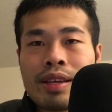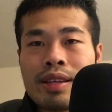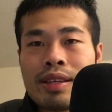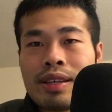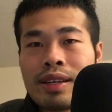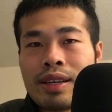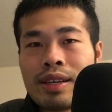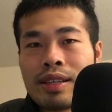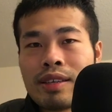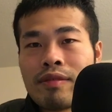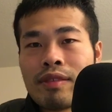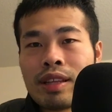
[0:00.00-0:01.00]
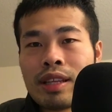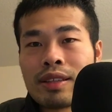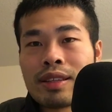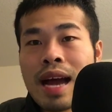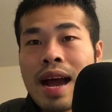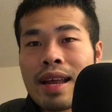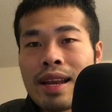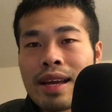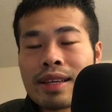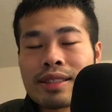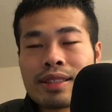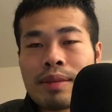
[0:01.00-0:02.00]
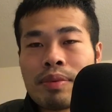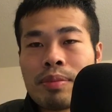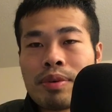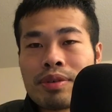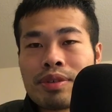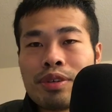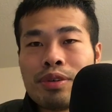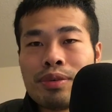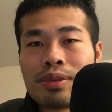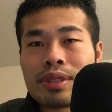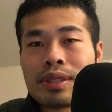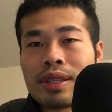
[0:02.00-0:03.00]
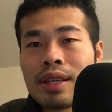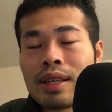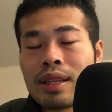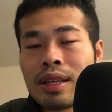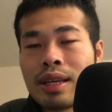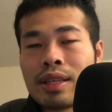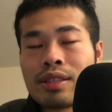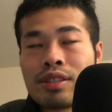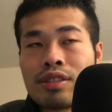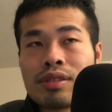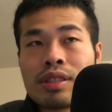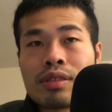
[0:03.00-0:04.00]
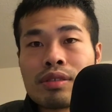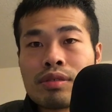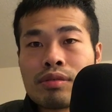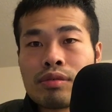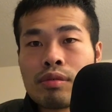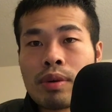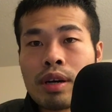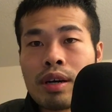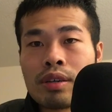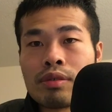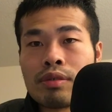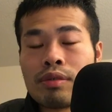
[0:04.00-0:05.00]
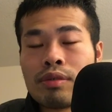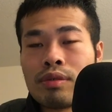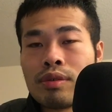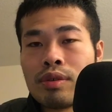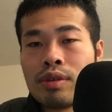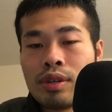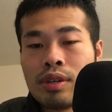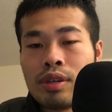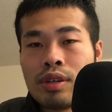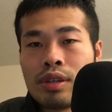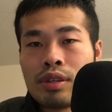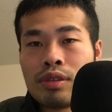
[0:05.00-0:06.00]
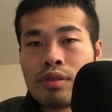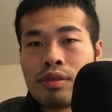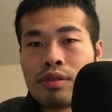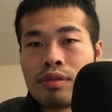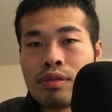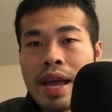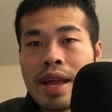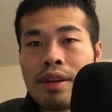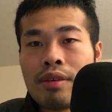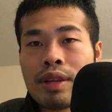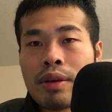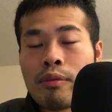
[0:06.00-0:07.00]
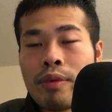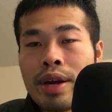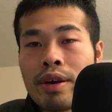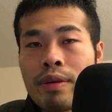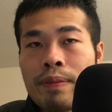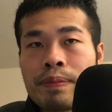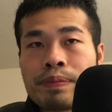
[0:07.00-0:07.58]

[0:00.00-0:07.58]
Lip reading: the dialects that people use, it's just super hard to handle that well,